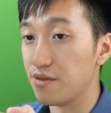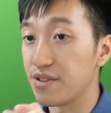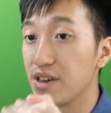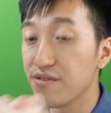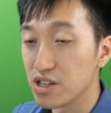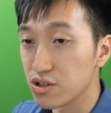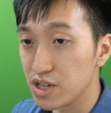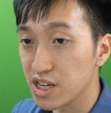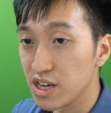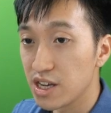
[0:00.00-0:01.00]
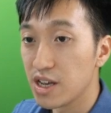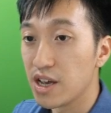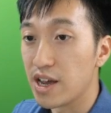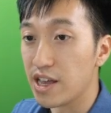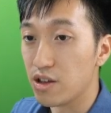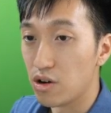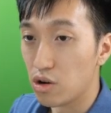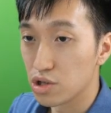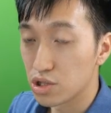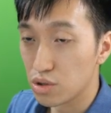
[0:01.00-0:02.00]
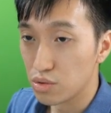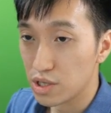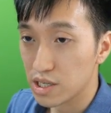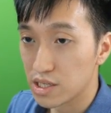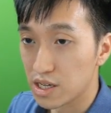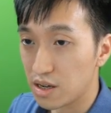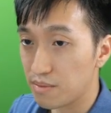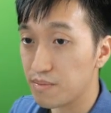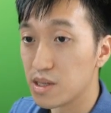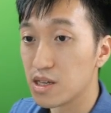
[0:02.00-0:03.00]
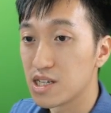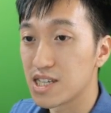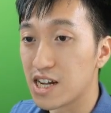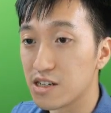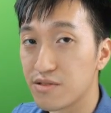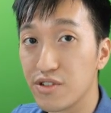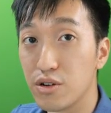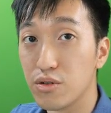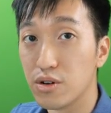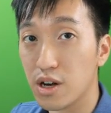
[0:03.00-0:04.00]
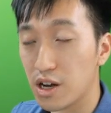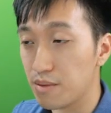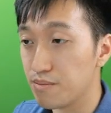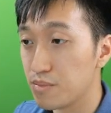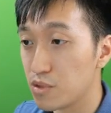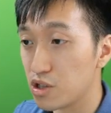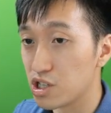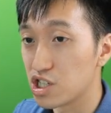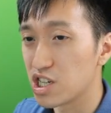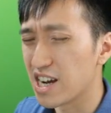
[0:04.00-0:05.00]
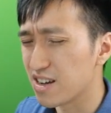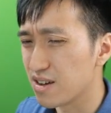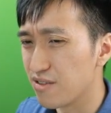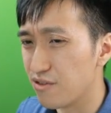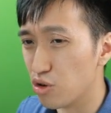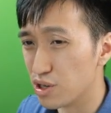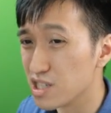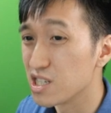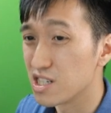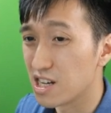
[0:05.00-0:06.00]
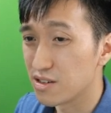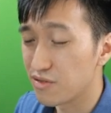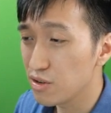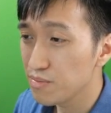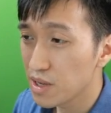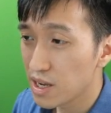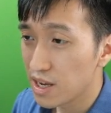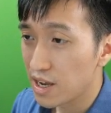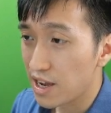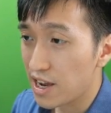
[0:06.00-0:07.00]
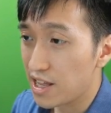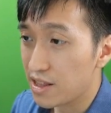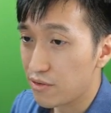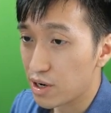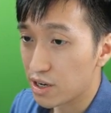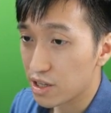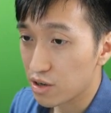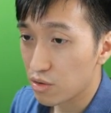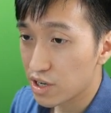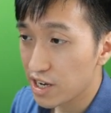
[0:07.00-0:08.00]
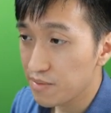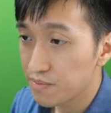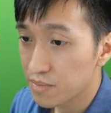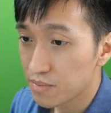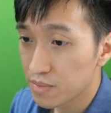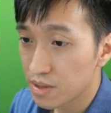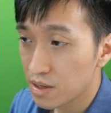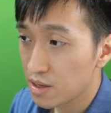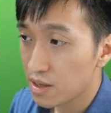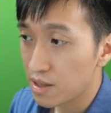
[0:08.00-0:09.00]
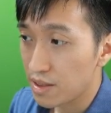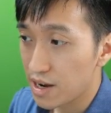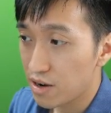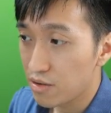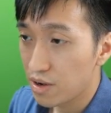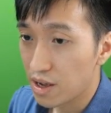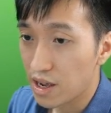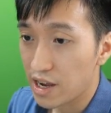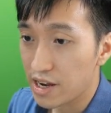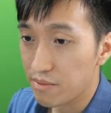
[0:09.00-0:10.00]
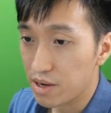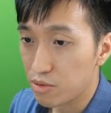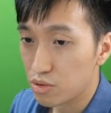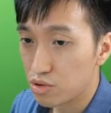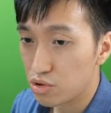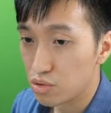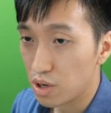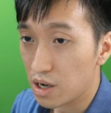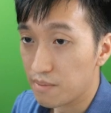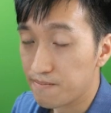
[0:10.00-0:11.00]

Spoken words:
of inventory and also this status field, the check for this status field. And when I click OK, now I am able to